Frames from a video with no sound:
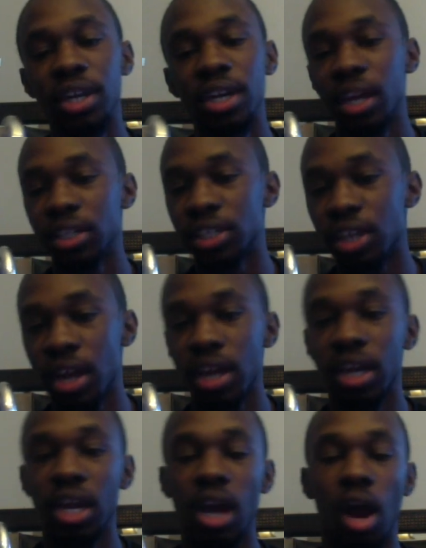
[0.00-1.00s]
and
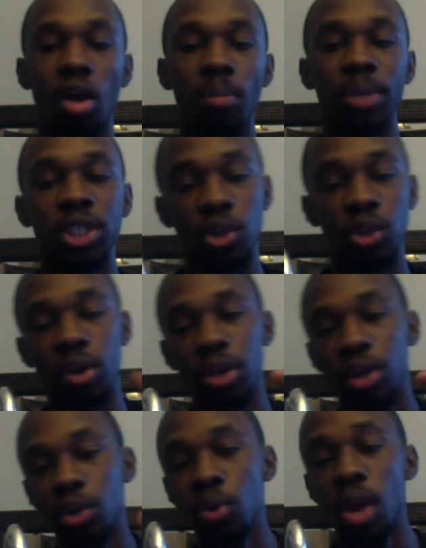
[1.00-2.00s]
today I'll be showing
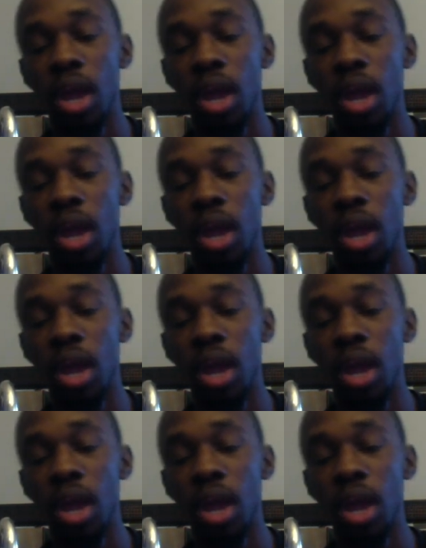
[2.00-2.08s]
you